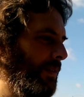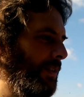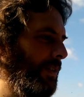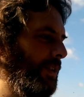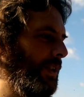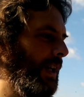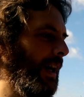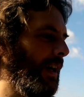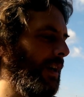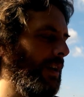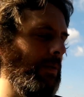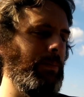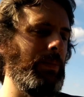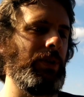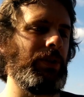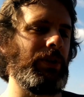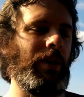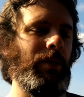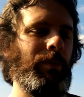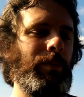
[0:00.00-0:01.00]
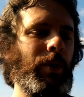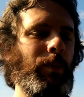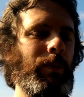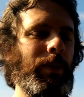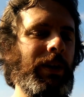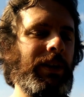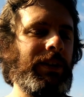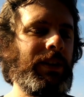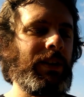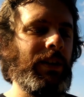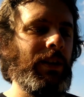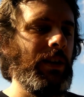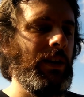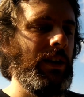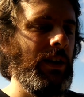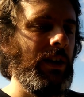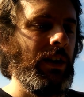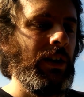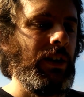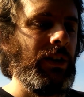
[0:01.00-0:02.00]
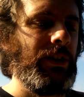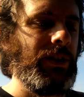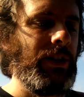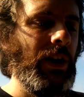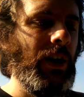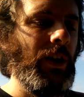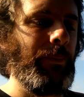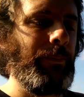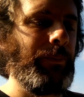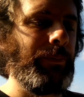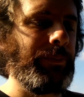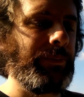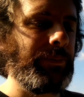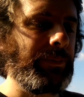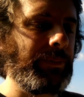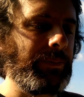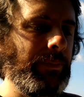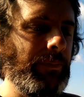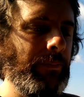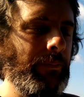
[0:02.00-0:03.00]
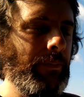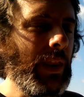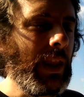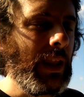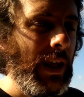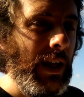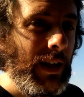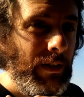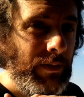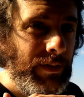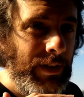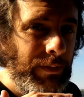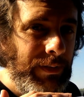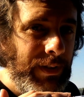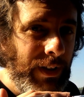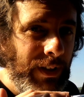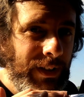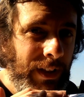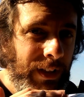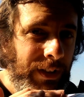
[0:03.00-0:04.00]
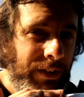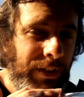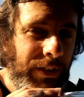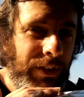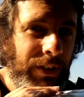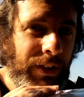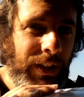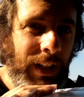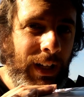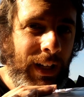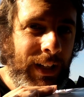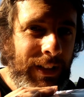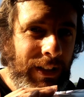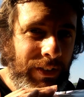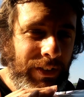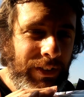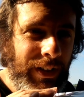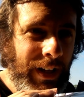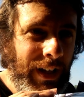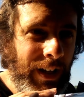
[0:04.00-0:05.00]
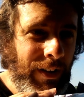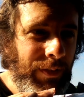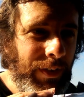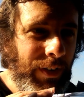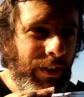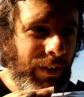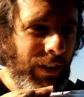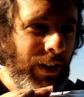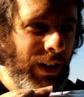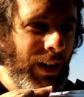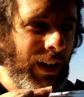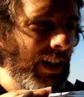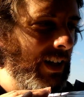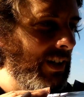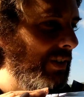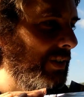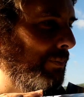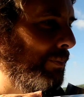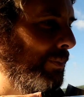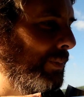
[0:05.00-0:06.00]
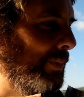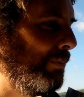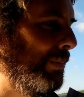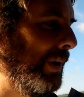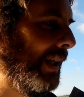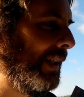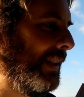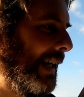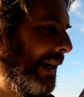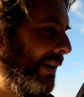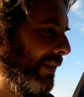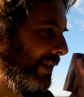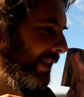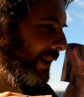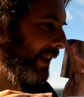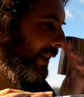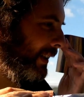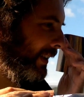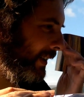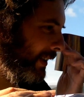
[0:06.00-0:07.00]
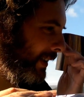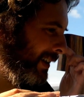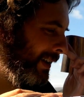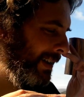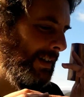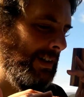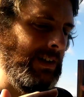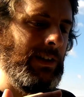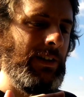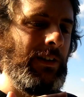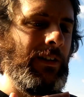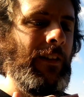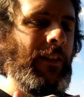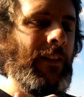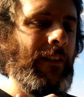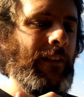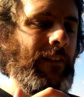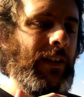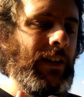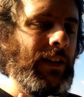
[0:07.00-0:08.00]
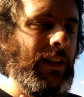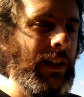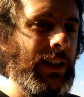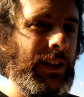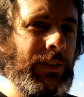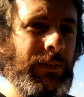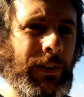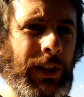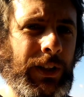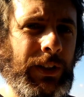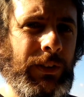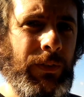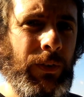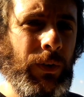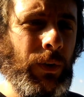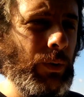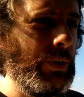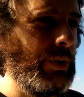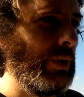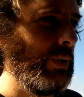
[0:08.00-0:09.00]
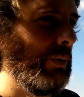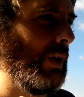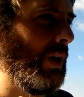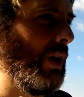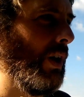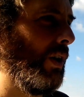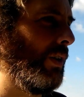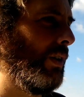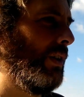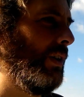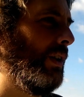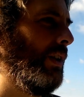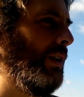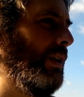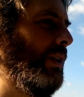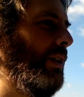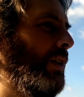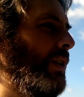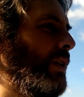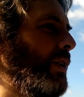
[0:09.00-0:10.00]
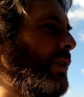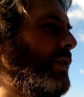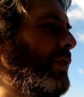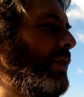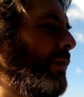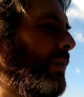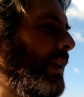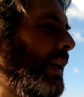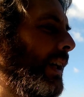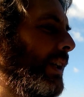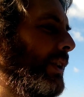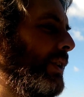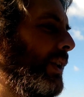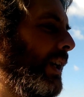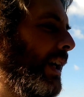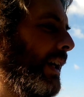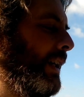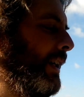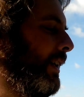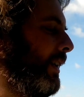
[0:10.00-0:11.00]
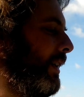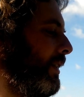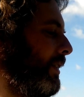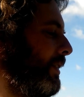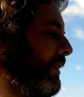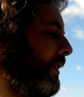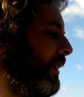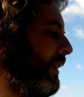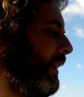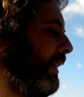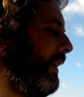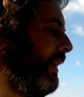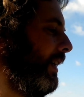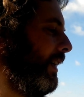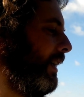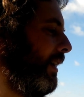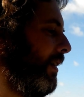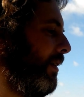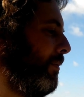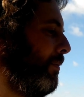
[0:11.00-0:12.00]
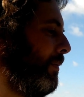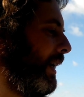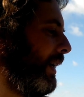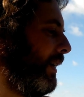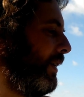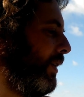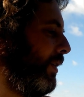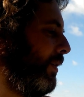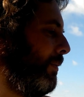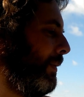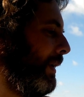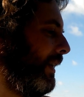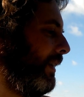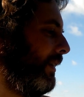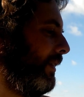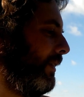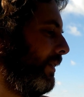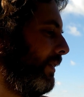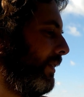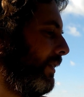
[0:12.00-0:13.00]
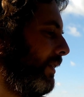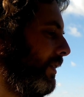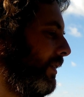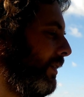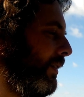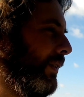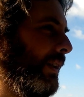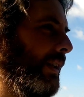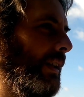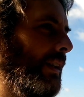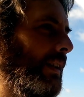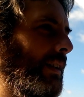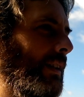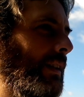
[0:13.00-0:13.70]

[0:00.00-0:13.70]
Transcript: track, Musica Mobilis. So, tempting as it is to just lay down in the heather and bliss out to this, let's fast forward you along to the next track, to the Micro Melancholy.